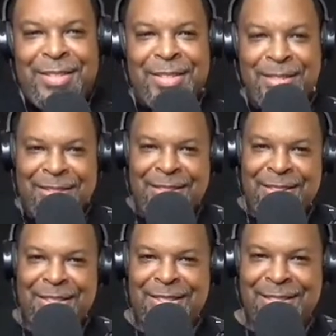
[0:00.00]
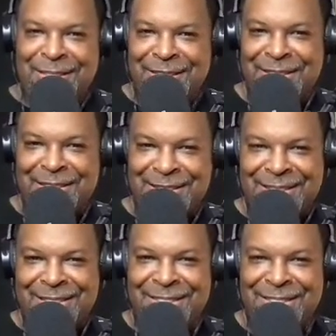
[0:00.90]

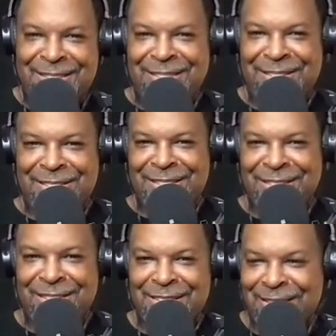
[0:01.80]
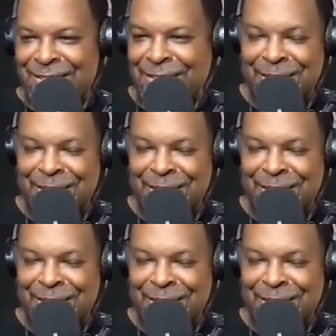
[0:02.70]
This person isn't speaking.